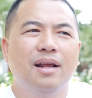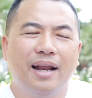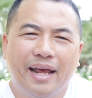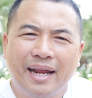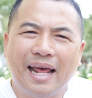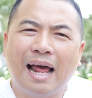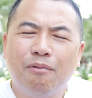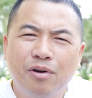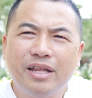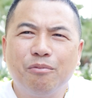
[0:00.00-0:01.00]
And I
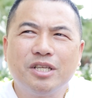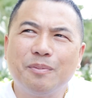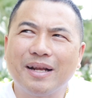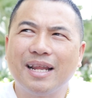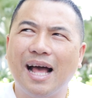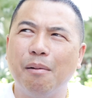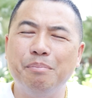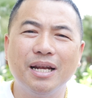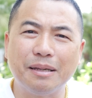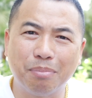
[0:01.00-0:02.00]
really respected how
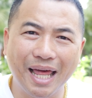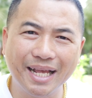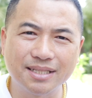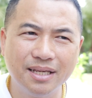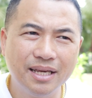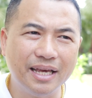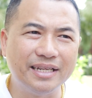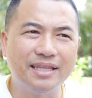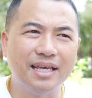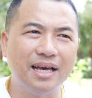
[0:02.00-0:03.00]
Billy Blanks
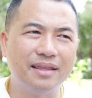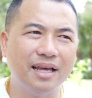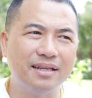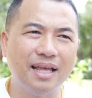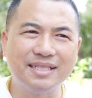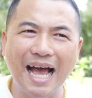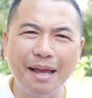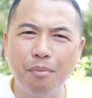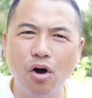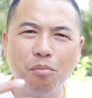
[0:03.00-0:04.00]
did the
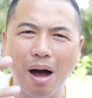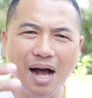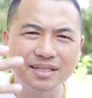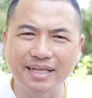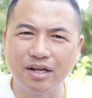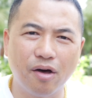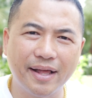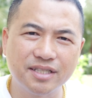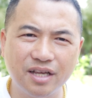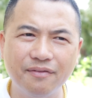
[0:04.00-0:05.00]
Taebo boxing and all
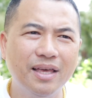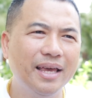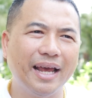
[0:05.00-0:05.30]
that stuff,